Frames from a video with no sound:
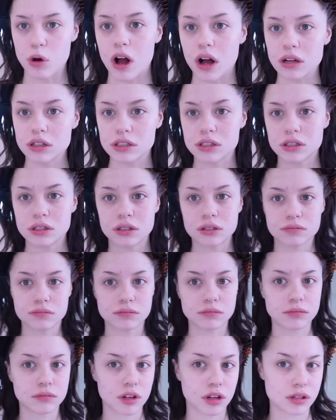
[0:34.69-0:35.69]
washed.
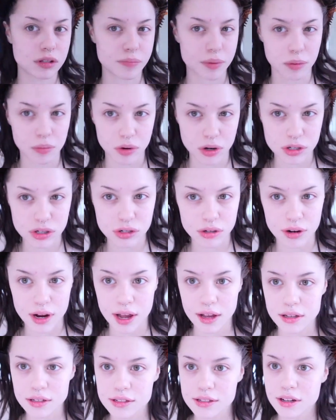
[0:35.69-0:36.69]
It's been
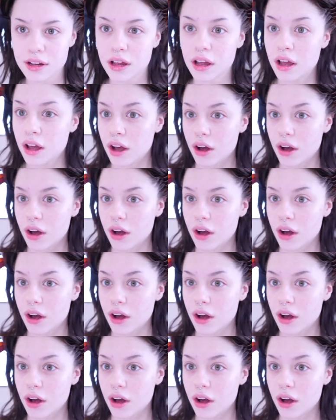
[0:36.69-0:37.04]
moisturized,